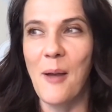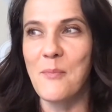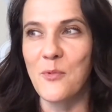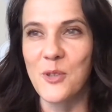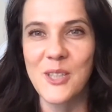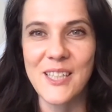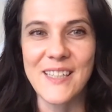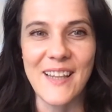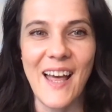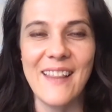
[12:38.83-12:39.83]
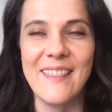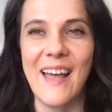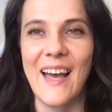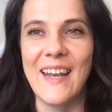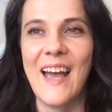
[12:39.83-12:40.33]
I'm really glad
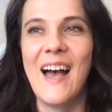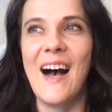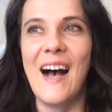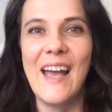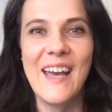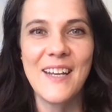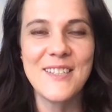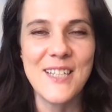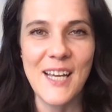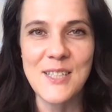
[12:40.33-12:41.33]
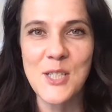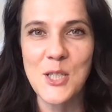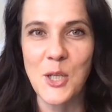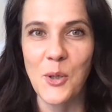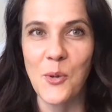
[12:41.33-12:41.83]
that I had a chance
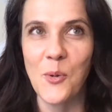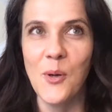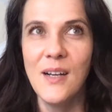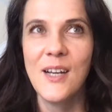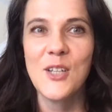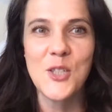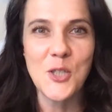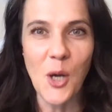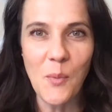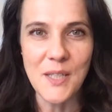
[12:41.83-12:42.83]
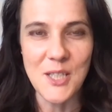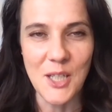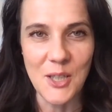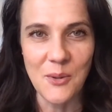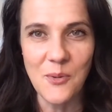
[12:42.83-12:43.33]
to show it
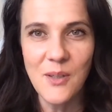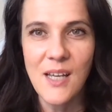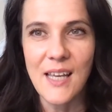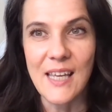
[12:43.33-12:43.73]
to you.